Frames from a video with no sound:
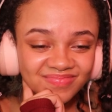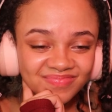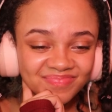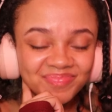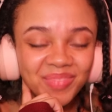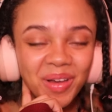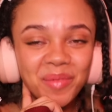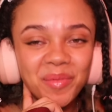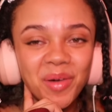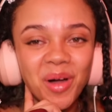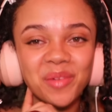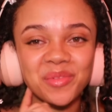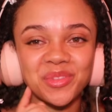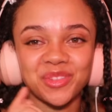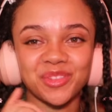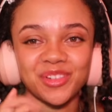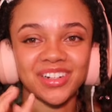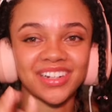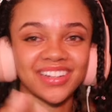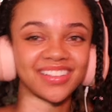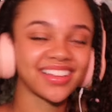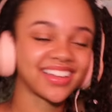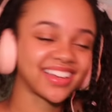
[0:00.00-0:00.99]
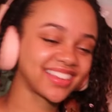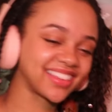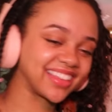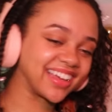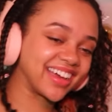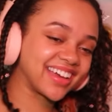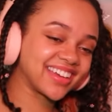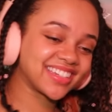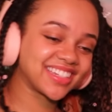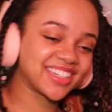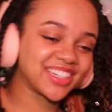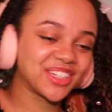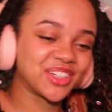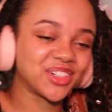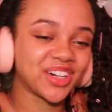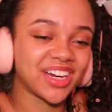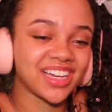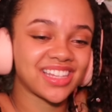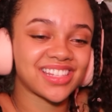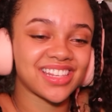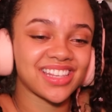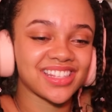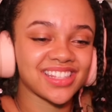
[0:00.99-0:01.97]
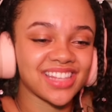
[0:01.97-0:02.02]
My mom's very like that. She
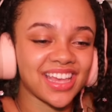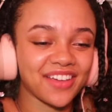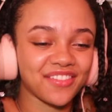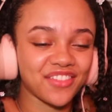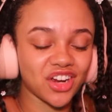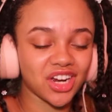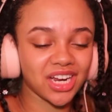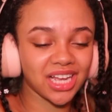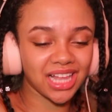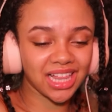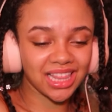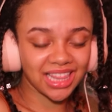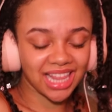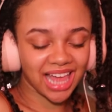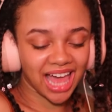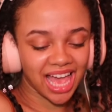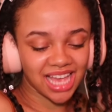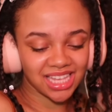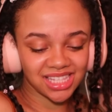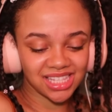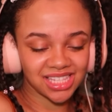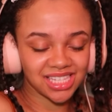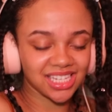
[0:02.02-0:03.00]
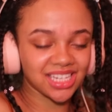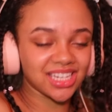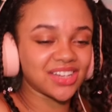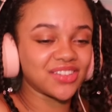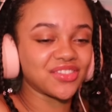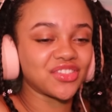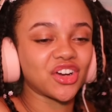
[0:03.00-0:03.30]
dresses like very classy,